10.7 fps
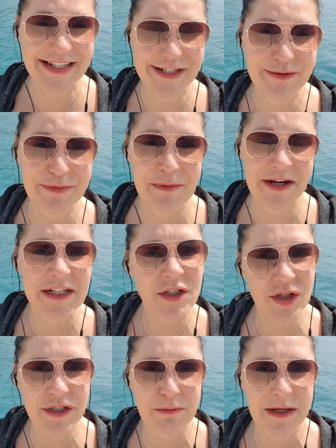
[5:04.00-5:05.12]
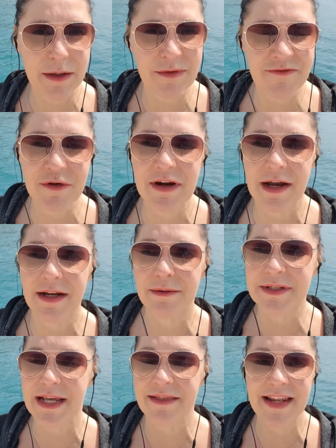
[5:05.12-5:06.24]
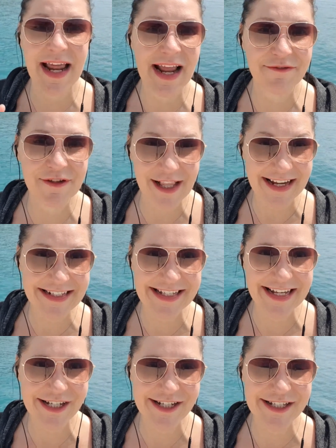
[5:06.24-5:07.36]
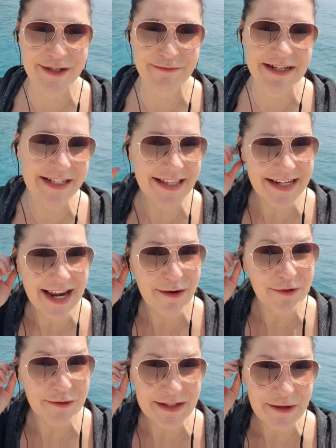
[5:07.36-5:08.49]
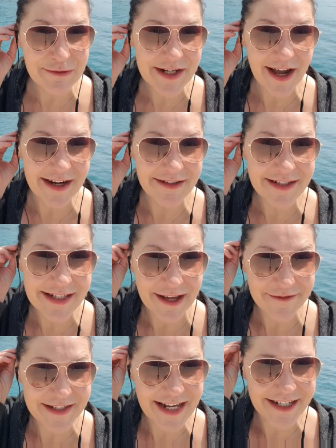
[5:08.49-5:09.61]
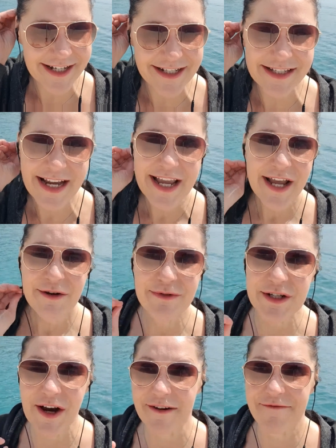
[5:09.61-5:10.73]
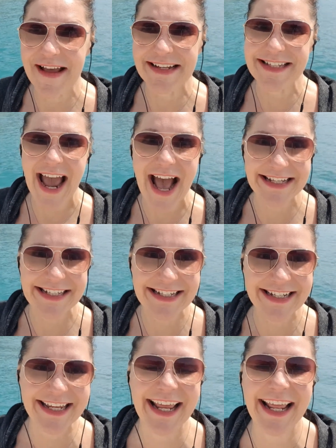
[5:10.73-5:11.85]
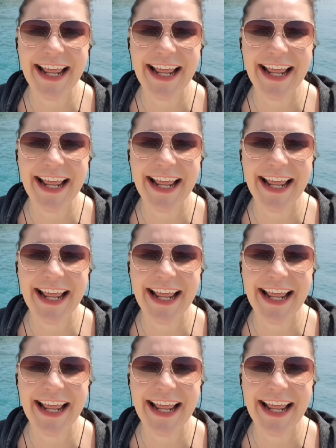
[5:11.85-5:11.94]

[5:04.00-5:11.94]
the supermarket just to pick up a few items and then I have client sessions the rest of the day. We're doing those higher self sessions, which are fantastic.